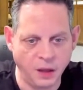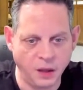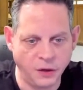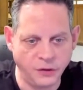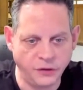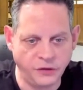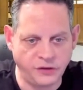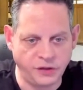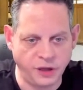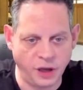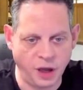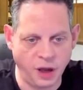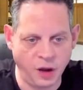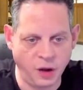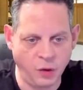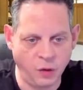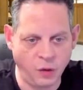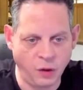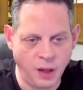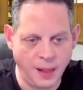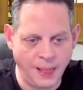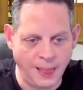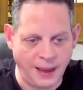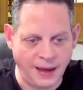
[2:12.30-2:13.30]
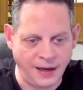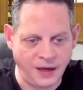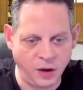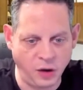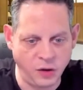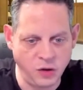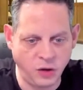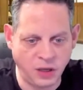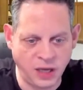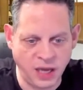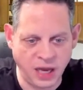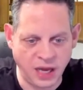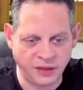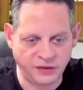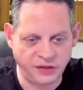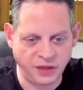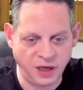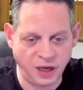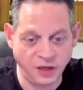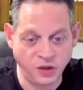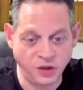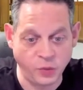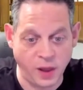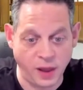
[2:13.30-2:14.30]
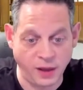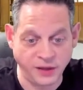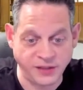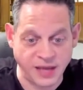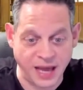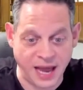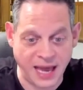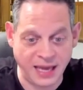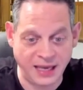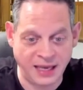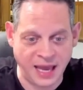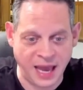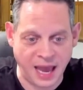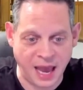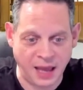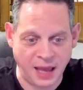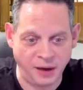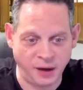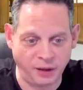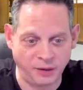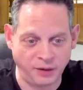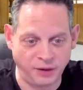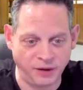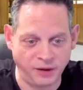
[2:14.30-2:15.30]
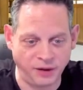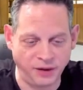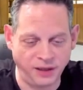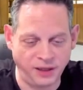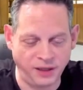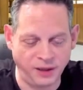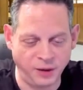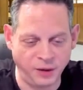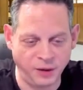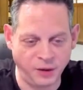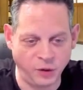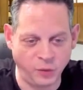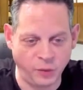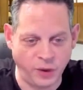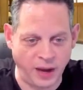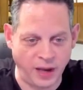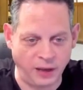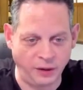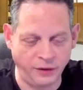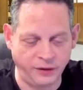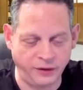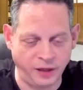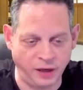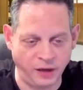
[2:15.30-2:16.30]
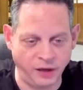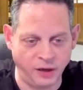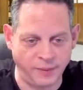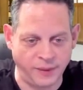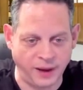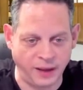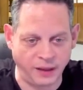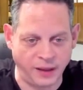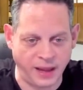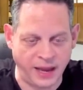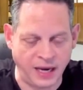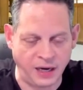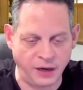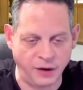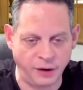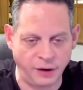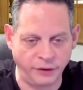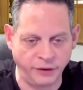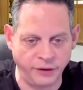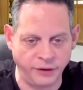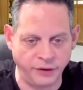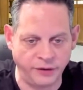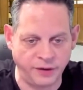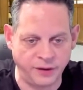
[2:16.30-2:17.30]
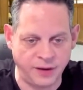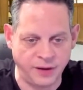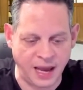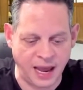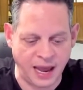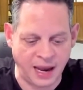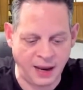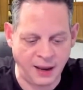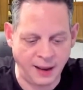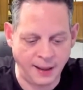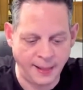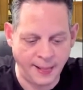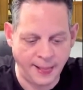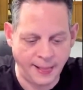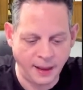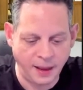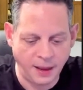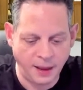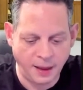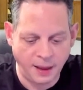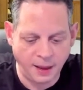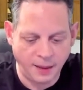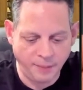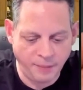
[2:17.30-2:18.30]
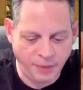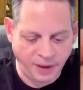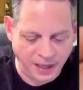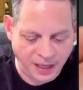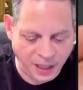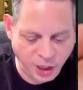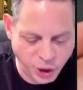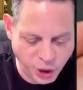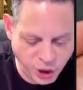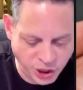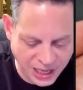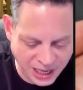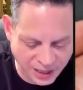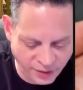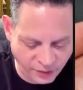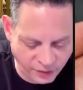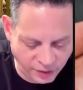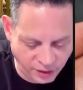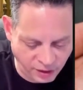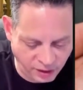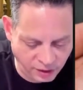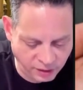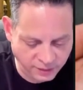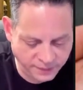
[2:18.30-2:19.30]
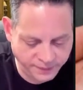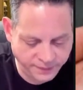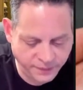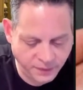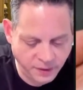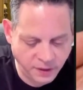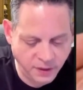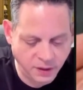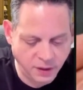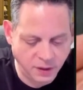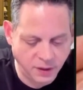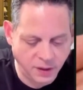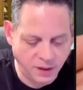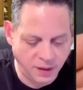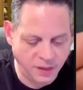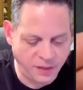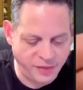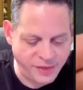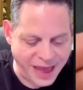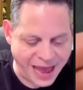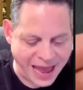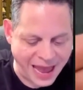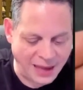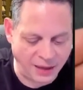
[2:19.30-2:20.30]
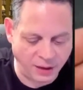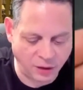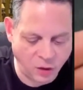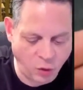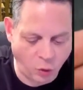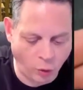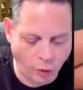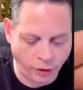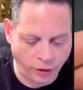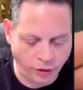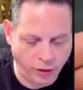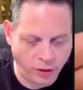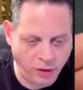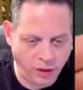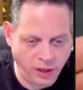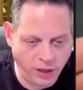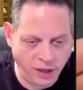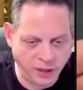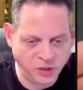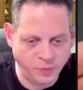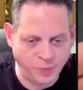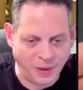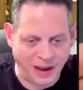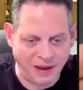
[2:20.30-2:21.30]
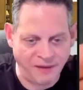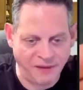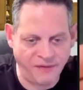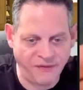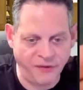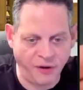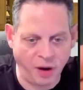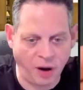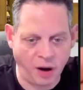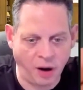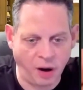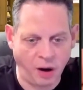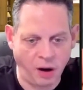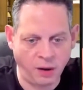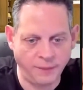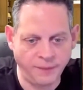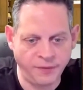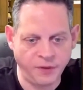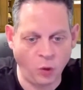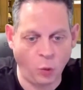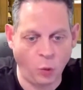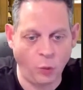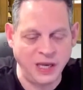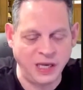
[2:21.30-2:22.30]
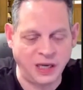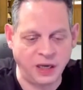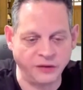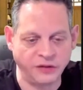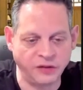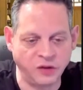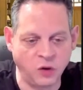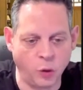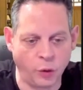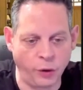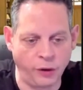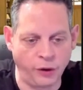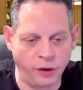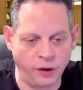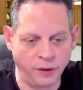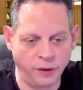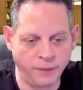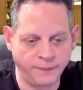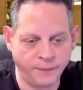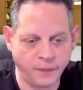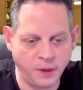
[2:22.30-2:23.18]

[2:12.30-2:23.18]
So I know you can't see it as well as I can under the way I looked at it under my light earlier today. But in general, that corner is by far the weakest corner.